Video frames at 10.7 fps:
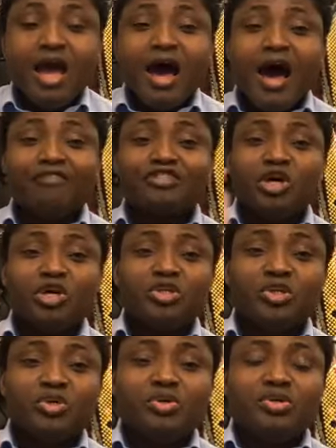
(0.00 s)
I have told
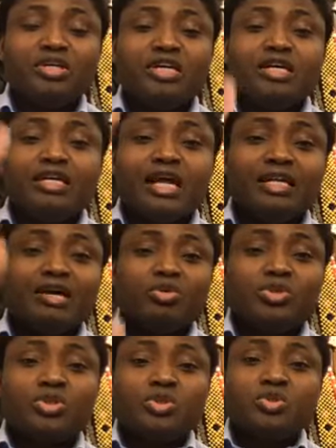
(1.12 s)
you that they will
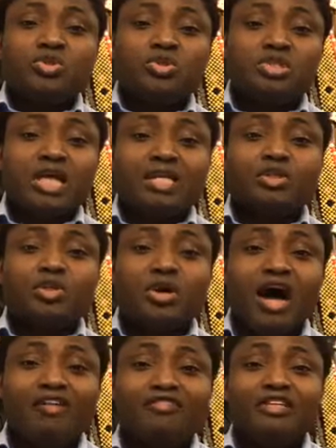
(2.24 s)
soon start to
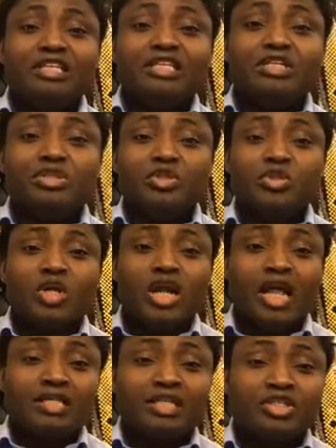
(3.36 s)
have the
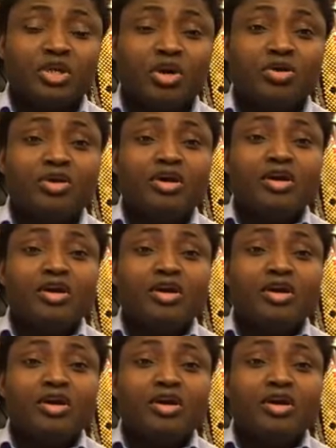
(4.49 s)
institutionalization